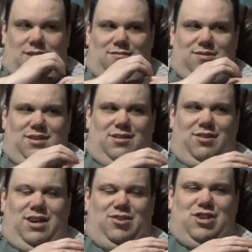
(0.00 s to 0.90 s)
was
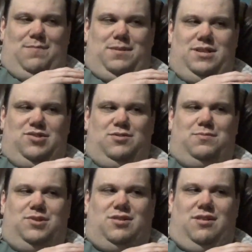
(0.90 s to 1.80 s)
another Japanese
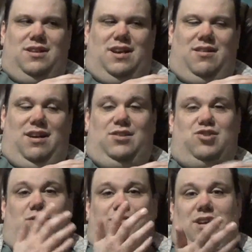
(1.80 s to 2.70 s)
superstar there.
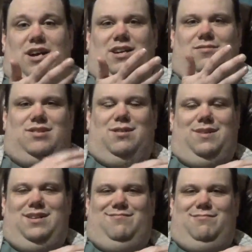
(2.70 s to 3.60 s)
Shofunaki was there,
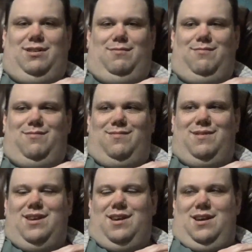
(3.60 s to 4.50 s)
but yeah,
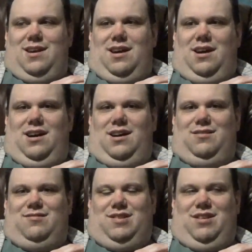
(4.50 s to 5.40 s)

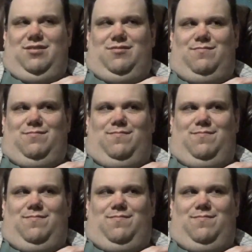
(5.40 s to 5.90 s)
there was another.